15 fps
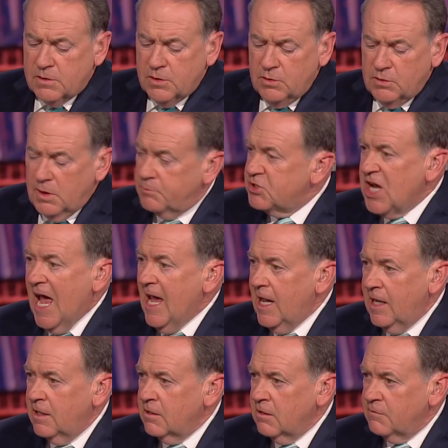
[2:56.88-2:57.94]
to
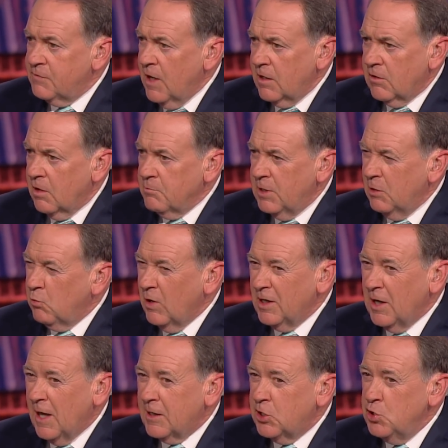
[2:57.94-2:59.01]
obtain a firearm. But it
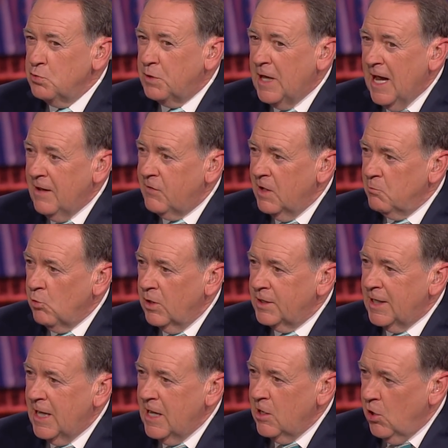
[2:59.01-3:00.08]
wasn't like you gave him one
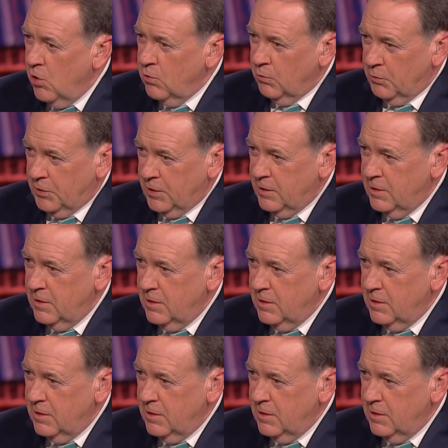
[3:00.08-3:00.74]
that he owned.